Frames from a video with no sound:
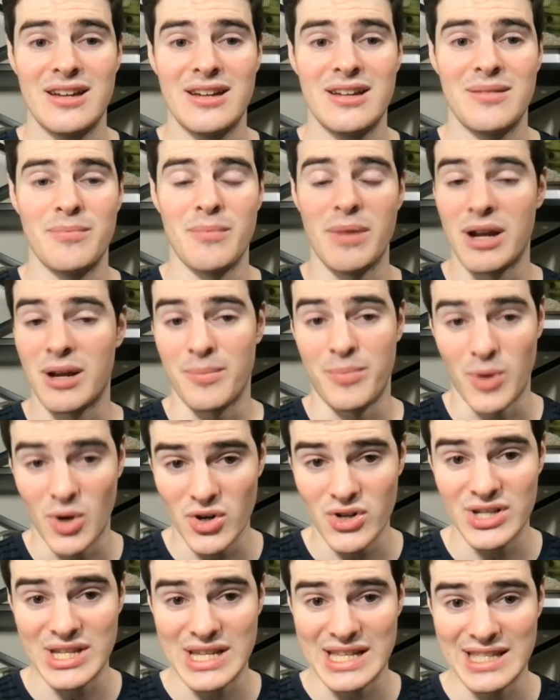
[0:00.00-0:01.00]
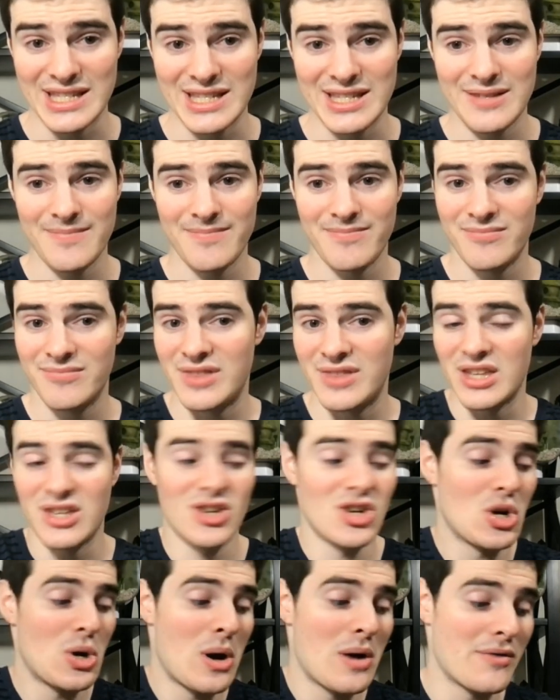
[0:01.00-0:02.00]
Micah Parsons that can
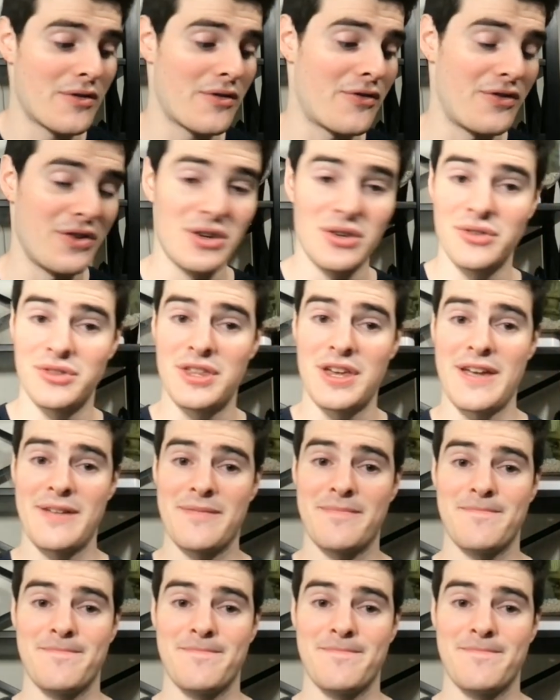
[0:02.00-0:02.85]
go have a field day.